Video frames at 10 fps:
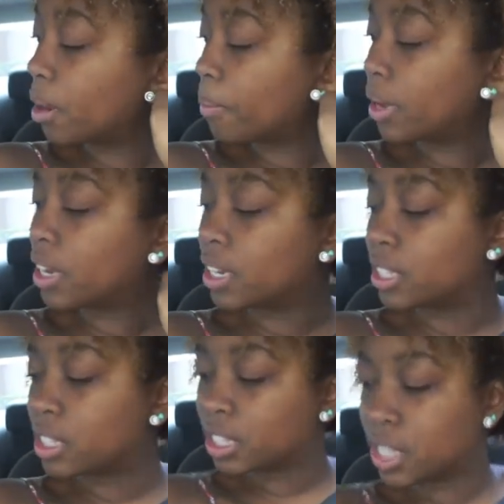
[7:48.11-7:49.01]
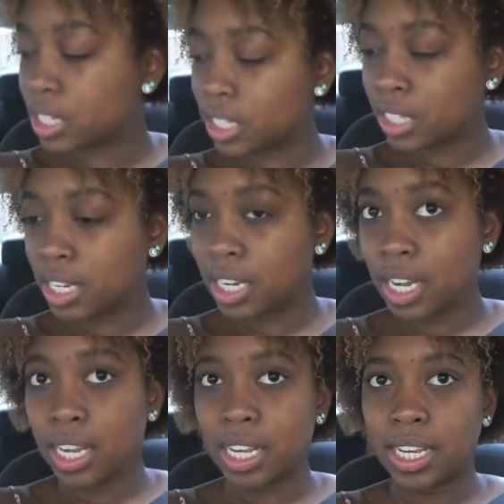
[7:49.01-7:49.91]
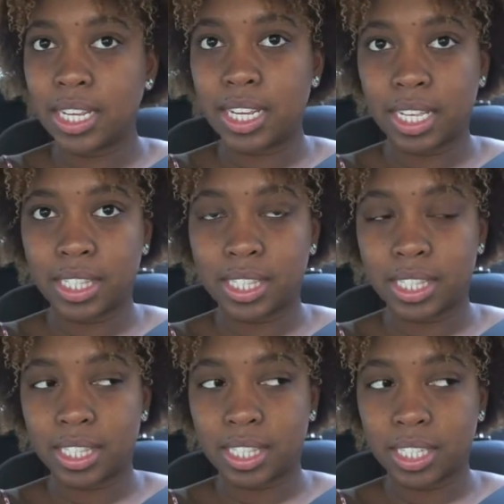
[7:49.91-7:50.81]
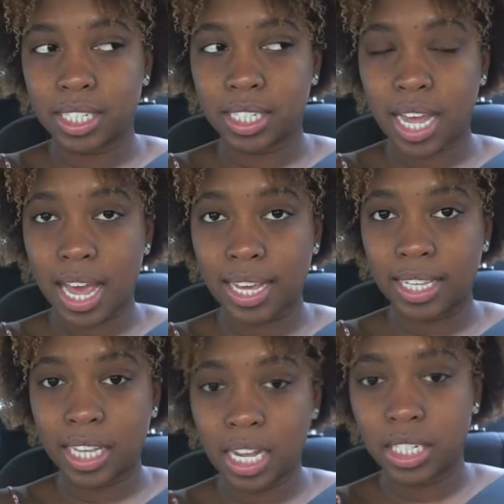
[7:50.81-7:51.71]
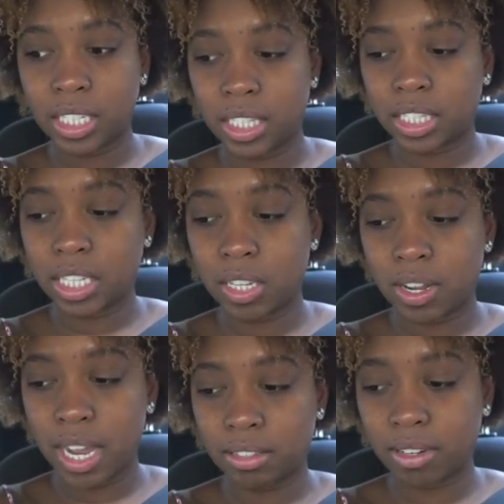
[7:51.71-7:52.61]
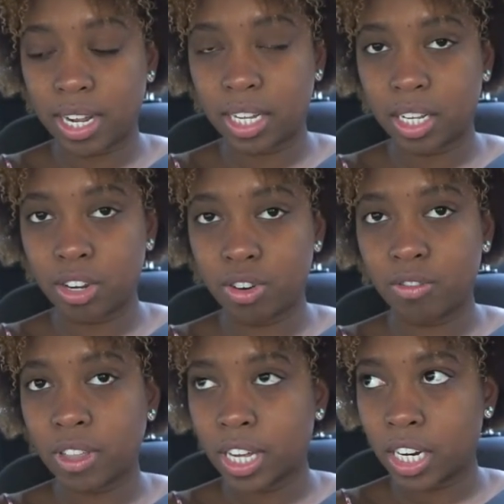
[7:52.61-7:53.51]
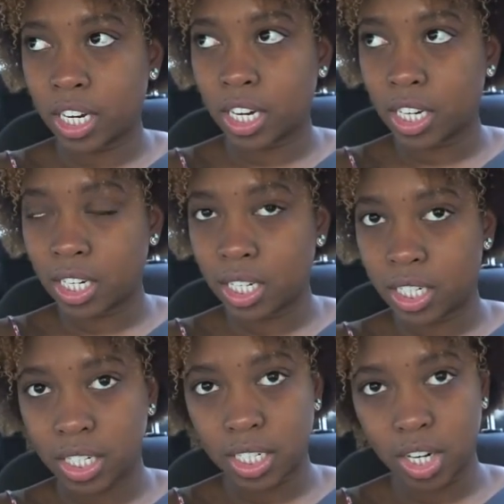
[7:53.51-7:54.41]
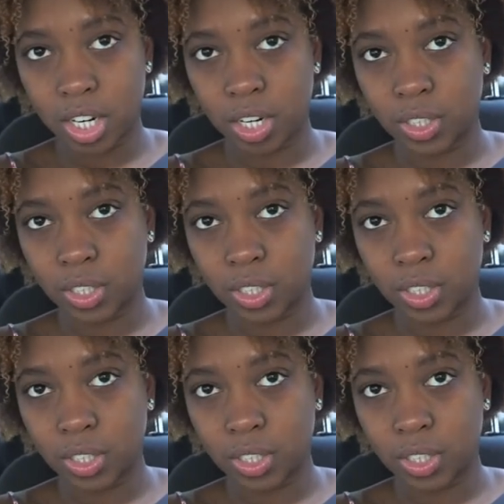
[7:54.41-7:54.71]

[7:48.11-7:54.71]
But yes, I guess I'll just see you guys when I get over there or